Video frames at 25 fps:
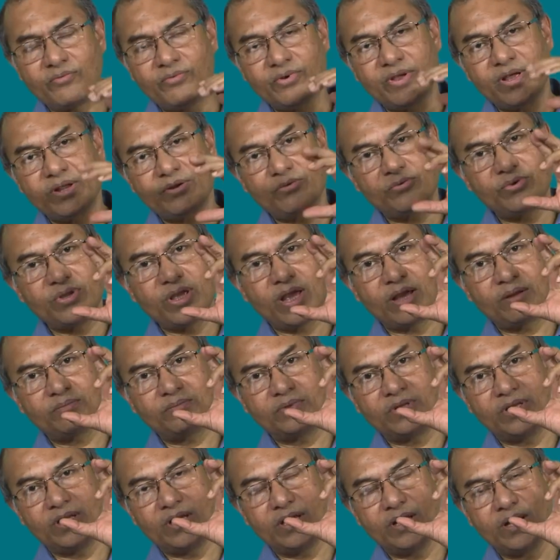where we
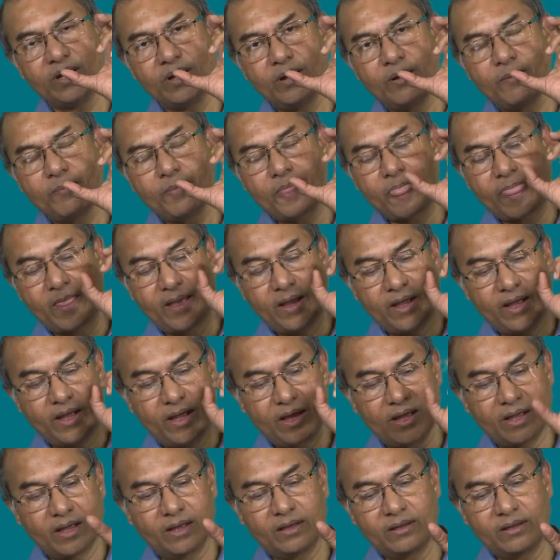have the uh,